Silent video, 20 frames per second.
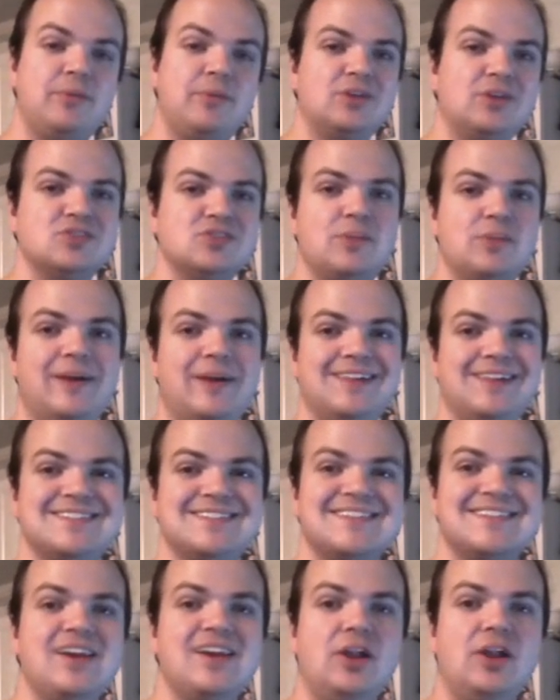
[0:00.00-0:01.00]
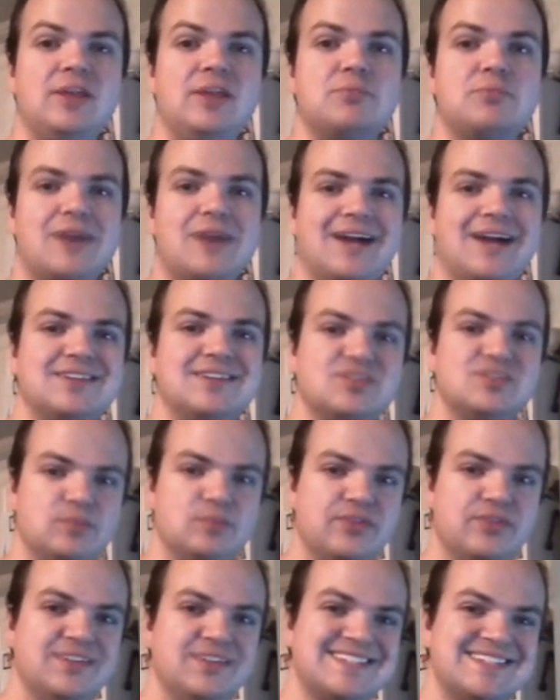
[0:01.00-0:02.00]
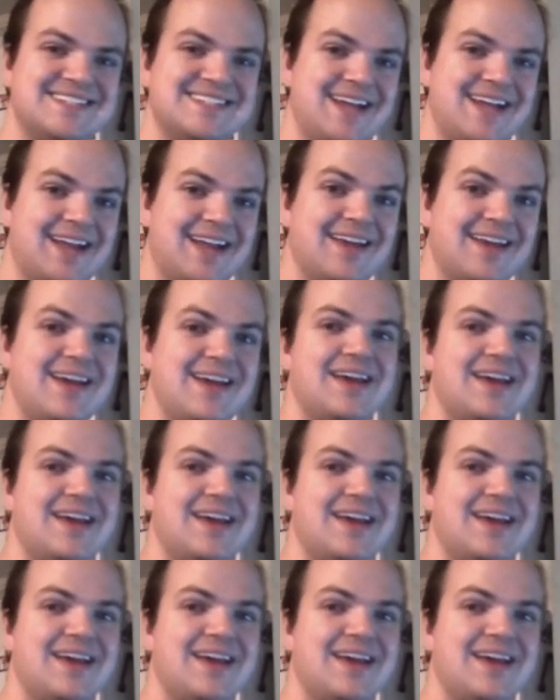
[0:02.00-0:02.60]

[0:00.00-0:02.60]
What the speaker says: but also the pilot's skill and practice with this deck.